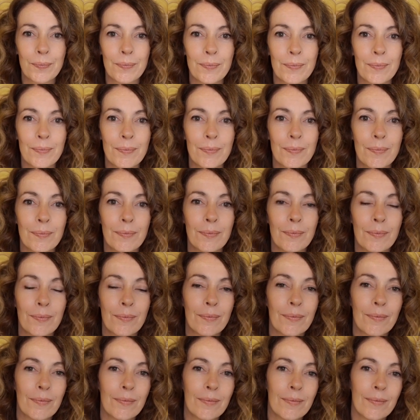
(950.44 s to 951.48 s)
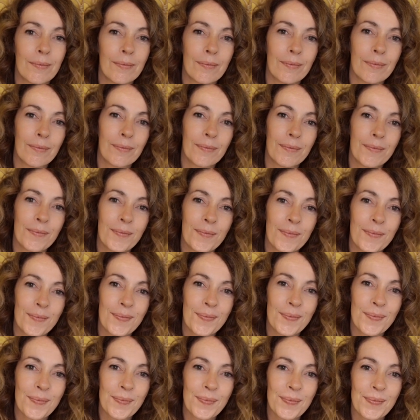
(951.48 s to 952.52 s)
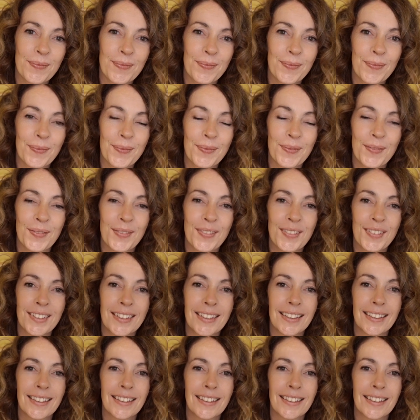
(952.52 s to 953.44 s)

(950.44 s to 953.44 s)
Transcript: [no speech]